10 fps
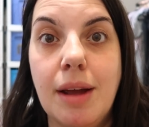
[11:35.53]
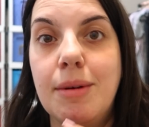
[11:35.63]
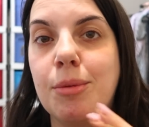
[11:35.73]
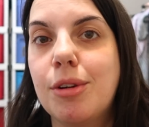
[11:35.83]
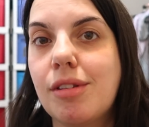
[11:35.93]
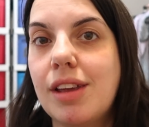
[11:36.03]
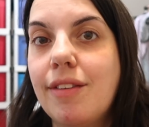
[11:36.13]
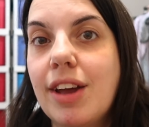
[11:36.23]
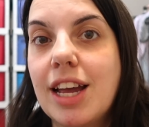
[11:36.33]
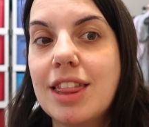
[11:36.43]
I mean, we'll see
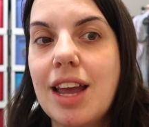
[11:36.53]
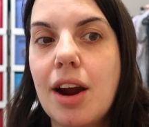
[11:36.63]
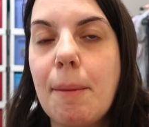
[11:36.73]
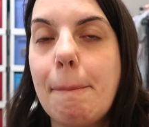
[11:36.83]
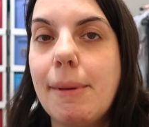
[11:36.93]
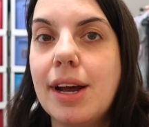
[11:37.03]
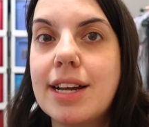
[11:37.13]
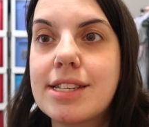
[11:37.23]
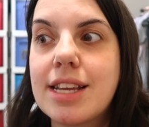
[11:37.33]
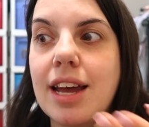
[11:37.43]
if I get there,
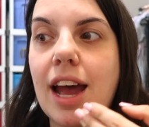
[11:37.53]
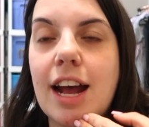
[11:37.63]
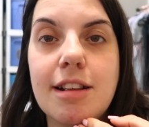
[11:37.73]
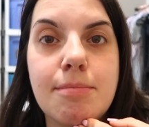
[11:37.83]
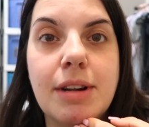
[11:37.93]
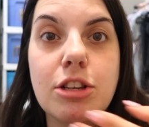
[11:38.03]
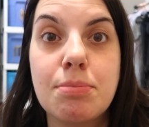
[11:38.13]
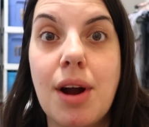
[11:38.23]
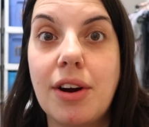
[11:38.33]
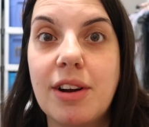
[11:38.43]
but as
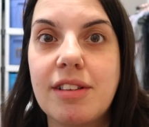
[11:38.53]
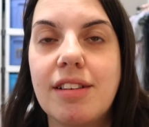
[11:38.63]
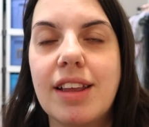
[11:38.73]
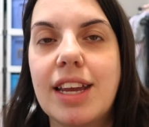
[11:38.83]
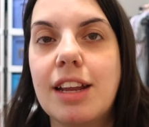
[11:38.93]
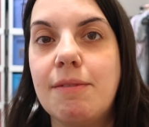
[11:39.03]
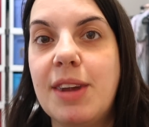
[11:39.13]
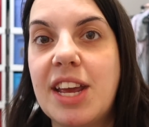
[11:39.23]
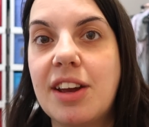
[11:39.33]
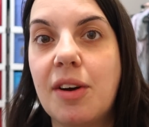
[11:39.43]
much progress as I can
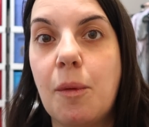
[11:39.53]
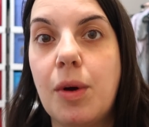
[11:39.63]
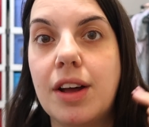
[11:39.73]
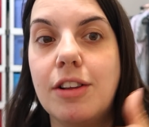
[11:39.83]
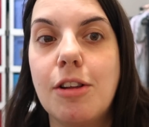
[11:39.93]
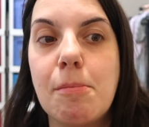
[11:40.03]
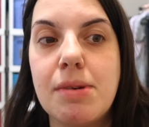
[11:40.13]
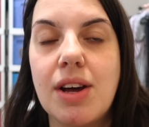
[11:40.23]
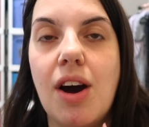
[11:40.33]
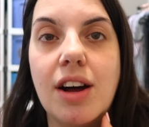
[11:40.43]
make will
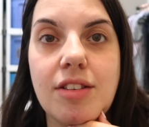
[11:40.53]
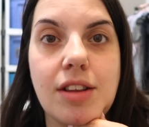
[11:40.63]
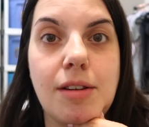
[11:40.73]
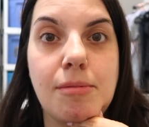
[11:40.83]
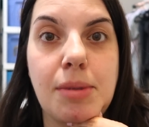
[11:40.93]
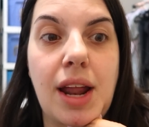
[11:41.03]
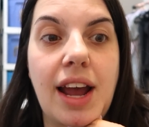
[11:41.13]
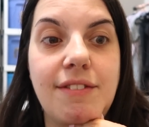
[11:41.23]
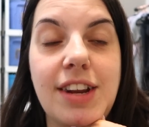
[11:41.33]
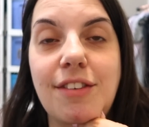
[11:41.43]
be awesome. But
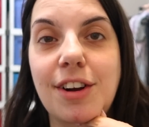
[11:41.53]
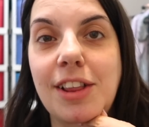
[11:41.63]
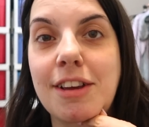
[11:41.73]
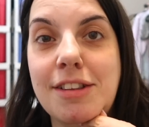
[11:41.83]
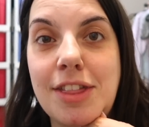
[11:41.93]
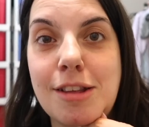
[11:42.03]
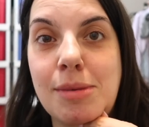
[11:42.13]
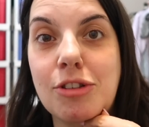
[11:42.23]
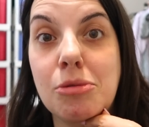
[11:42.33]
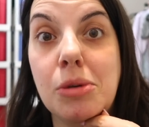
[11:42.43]
I've never listed
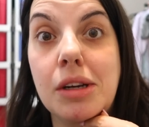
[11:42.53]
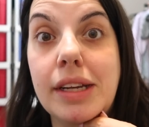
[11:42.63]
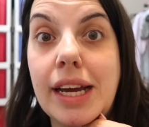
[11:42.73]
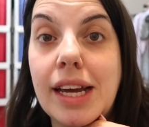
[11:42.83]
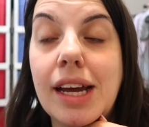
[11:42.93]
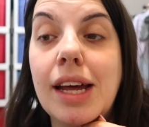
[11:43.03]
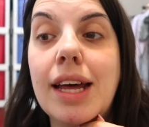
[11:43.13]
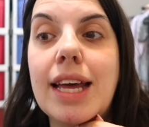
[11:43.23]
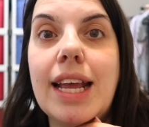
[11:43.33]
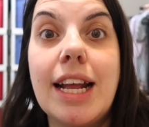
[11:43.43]
this much in one day.
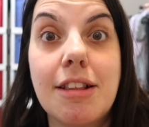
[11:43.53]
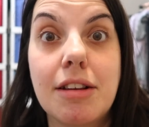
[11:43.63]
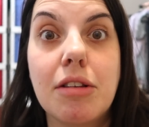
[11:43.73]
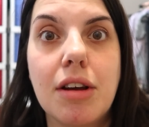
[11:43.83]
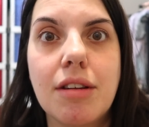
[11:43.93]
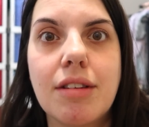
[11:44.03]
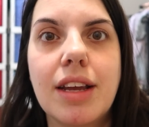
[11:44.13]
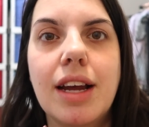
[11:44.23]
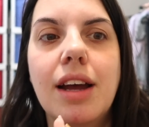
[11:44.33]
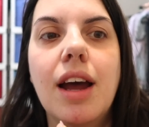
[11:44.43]
It's
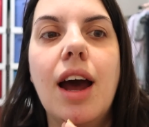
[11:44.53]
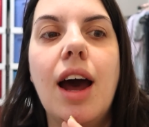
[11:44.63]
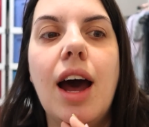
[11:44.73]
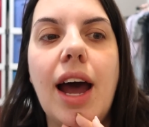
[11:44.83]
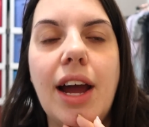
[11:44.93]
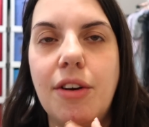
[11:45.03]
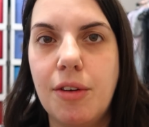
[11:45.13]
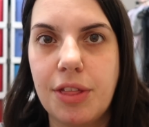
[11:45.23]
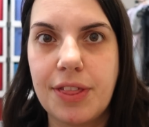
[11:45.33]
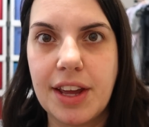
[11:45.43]
exhausting. I
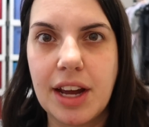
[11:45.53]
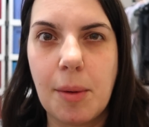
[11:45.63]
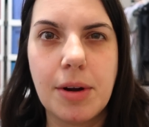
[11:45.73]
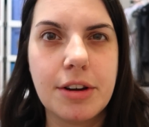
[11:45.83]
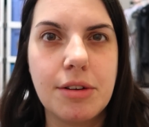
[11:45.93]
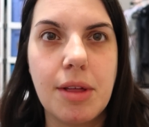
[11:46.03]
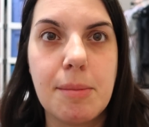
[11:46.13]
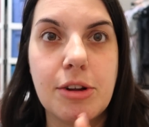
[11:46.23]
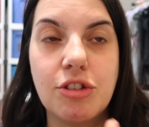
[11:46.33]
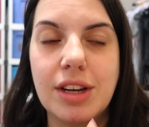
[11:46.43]
don't think I want to do
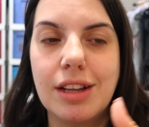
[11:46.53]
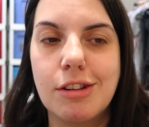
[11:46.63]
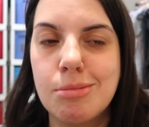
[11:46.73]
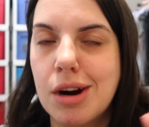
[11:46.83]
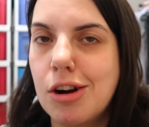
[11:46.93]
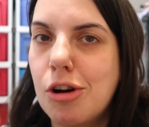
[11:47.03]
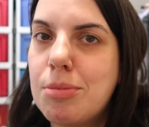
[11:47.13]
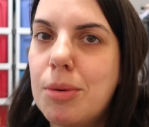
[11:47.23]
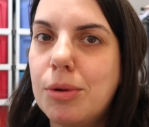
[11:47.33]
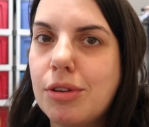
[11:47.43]
that much again tomorrow,
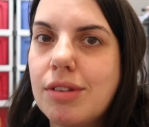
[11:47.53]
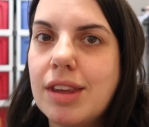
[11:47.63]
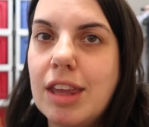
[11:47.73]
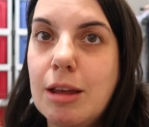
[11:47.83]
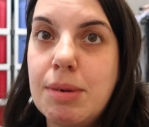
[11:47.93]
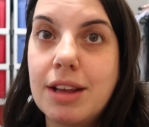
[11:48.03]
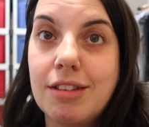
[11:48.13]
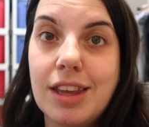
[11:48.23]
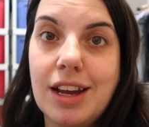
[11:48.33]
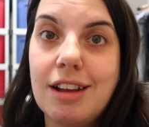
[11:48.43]
but we'll see,
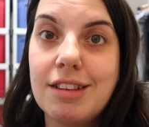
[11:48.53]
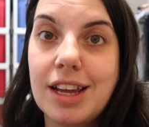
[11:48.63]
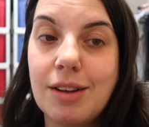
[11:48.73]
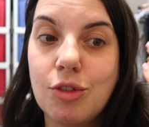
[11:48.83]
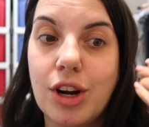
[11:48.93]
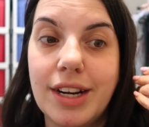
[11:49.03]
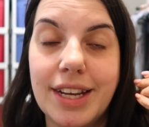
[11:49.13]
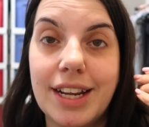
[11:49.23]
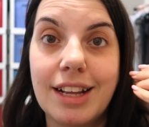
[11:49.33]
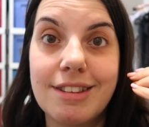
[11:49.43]
because like I said, I'm trying
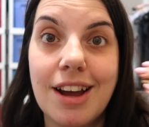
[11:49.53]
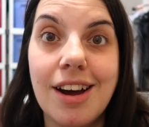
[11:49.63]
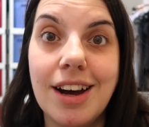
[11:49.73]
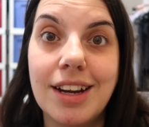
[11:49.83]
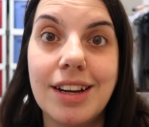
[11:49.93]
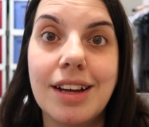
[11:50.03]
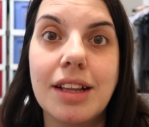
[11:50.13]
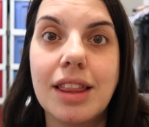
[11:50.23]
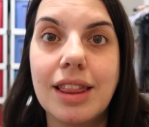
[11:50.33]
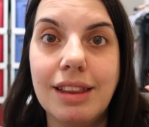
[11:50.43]
to get a ton
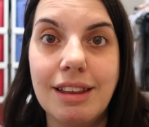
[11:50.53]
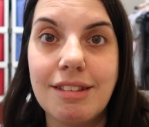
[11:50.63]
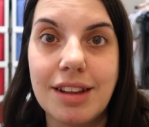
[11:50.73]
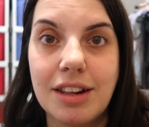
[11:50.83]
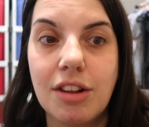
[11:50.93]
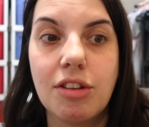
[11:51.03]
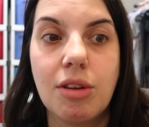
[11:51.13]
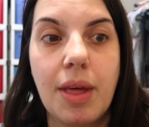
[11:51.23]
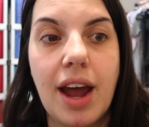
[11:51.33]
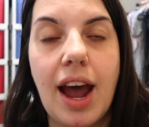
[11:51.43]
listed
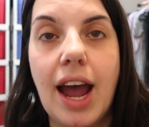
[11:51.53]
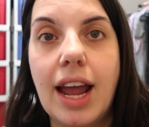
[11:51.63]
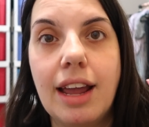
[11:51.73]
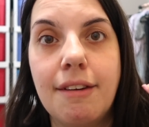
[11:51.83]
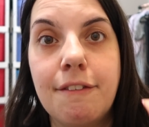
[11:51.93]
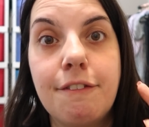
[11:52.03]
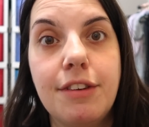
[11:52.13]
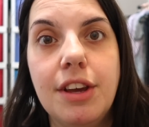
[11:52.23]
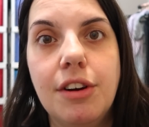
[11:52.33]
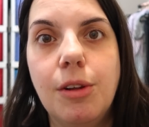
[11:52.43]
so that I
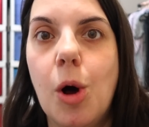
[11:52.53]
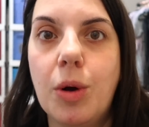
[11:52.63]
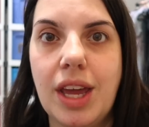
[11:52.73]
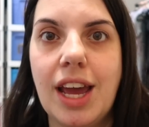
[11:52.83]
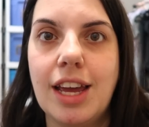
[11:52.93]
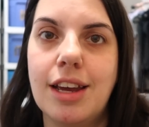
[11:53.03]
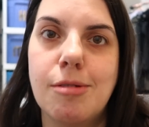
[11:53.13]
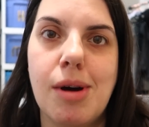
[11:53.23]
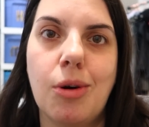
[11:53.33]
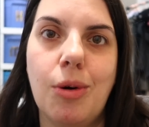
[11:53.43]
feel okay
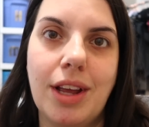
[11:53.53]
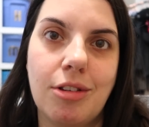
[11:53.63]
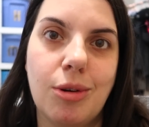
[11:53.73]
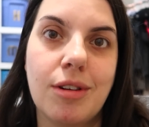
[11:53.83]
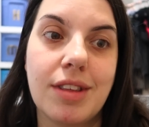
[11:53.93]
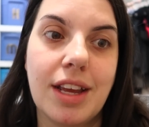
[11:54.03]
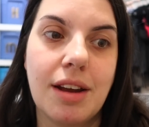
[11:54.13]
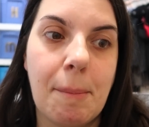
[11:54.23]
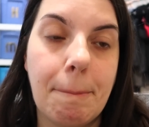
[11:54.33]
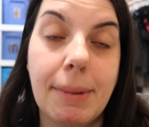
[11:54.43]
about going
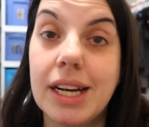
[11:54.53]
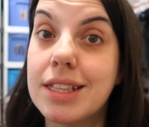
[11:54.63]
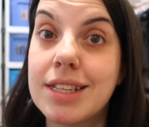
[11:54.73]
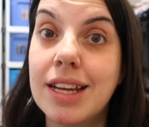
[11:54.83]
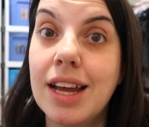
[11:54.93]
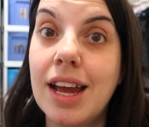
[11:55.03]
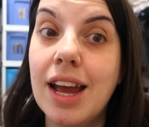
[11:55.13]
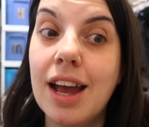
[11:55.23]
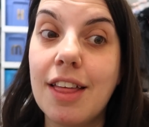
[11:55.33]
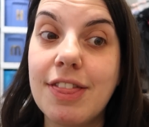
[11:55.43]
sourcing. But
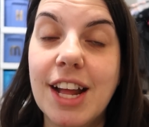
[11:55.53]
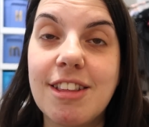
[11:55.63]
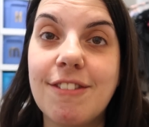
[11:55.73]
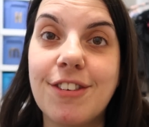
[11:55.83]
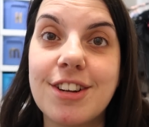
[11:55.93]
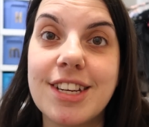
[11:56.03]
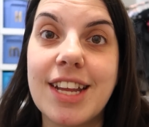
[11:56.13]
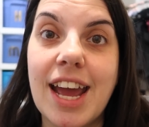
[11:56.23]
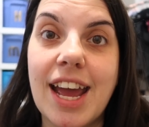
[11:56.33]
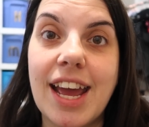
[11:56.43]
that's it for
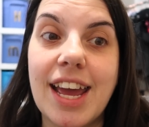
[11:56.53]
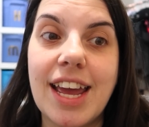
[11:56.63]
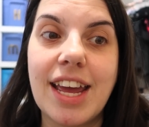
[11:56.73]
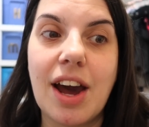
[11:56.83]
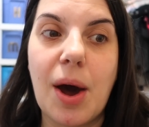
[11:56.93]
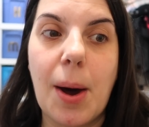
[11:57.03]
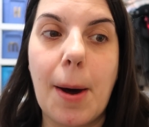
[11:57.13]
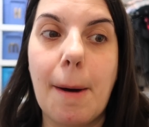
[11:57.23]
today.